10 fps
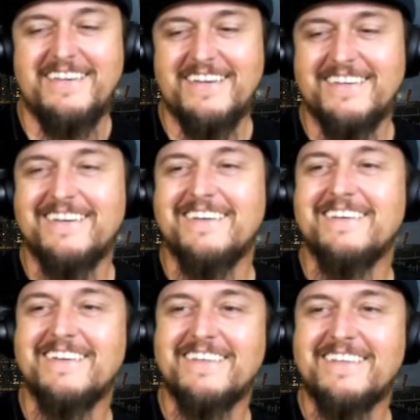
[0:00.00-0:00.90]

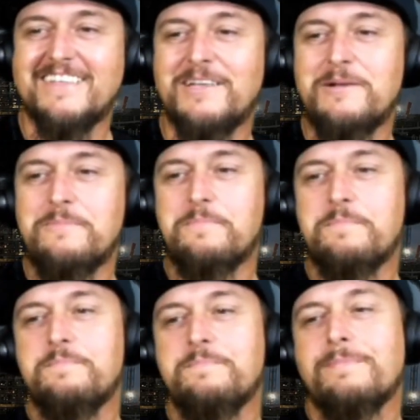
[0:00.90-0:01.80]

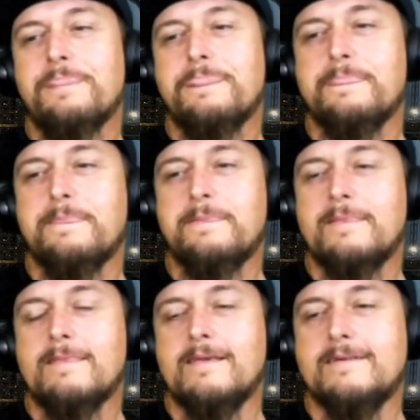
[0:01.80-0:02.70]

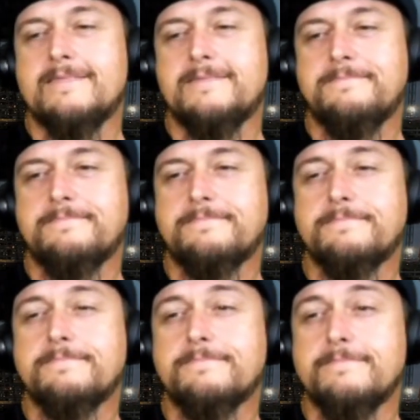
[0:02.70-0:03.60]

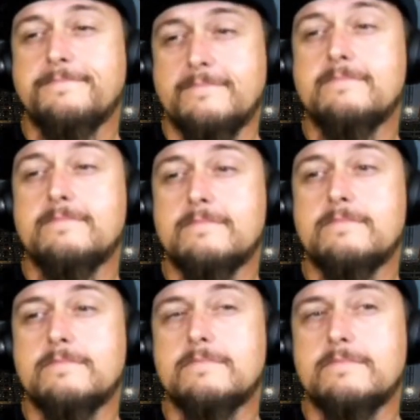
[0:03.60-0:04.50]

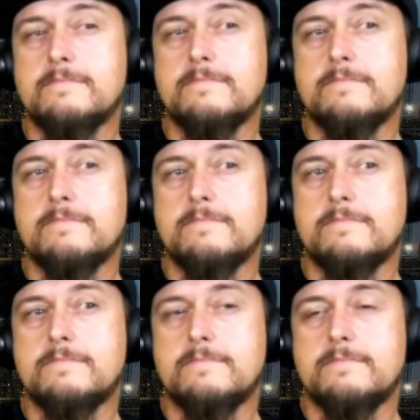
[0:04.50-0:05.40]

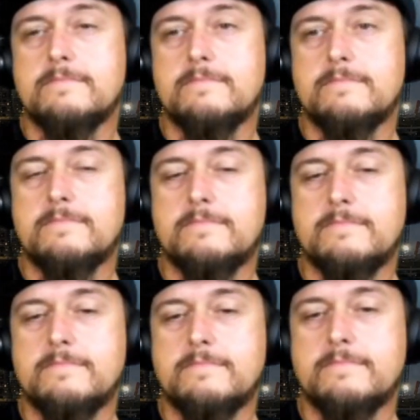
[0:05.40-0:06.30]

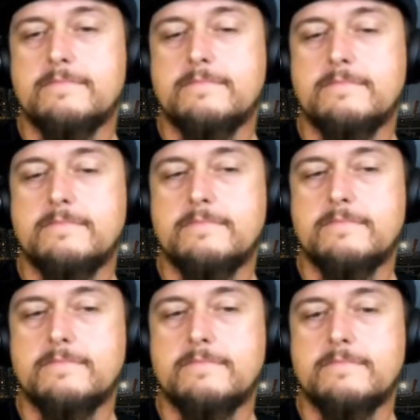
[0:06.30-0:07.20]

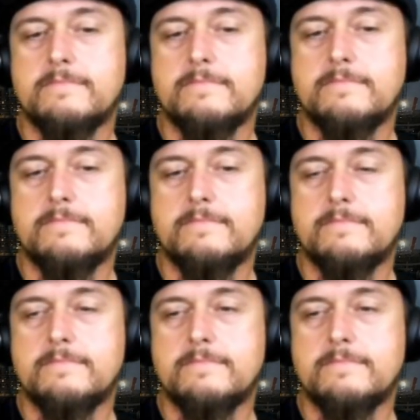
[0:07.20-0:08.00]
[no speech]